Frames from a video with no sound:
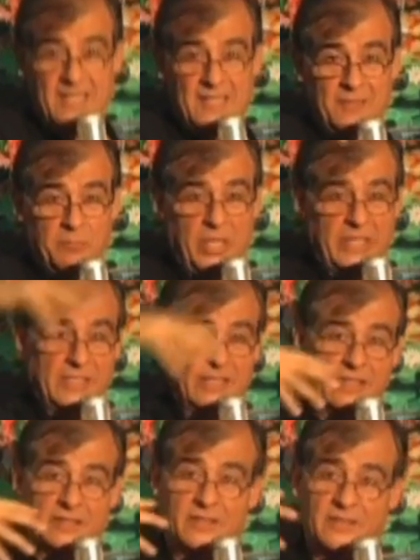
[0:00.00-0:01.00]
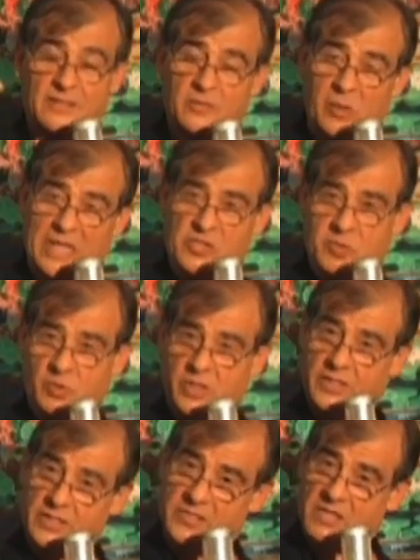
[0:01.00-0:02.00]
But in the Urantia book,
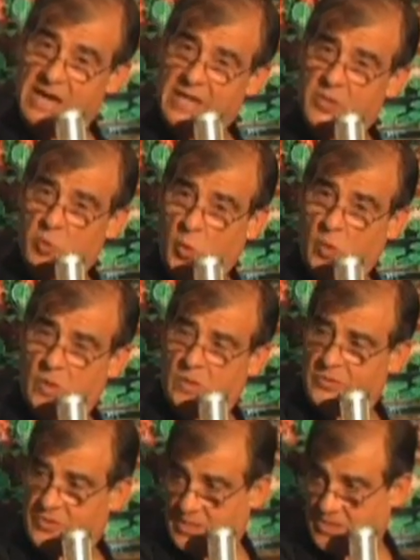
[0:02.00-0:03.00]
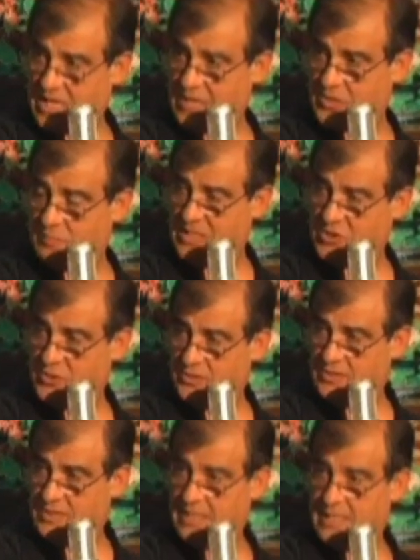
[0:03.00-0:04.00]
in these higher worlds, in these higher
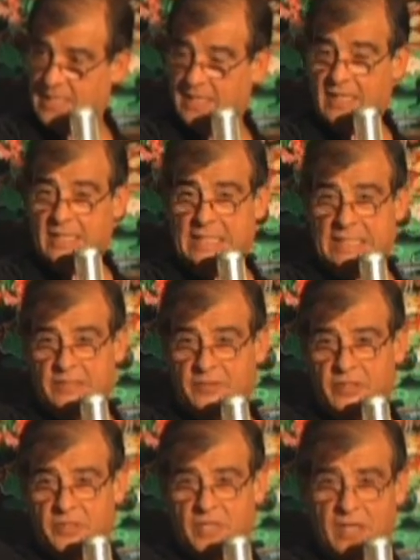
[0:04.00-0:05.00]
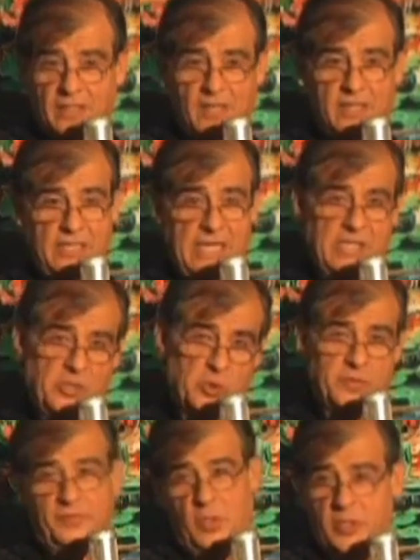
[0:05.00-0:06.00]
dimensions, they're not like angels
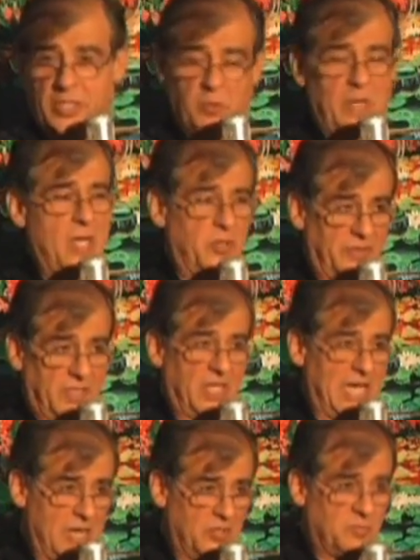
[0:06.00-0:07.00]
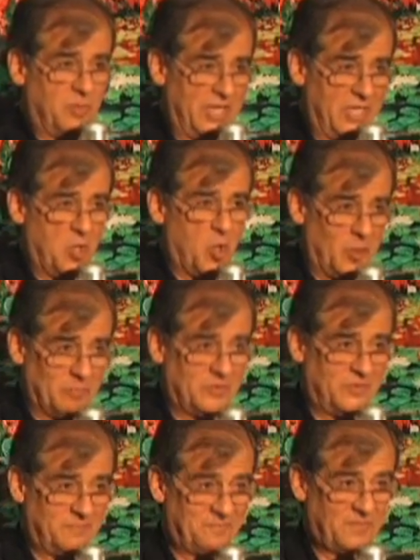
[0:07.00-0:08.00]
floating around in the clouds playing harps.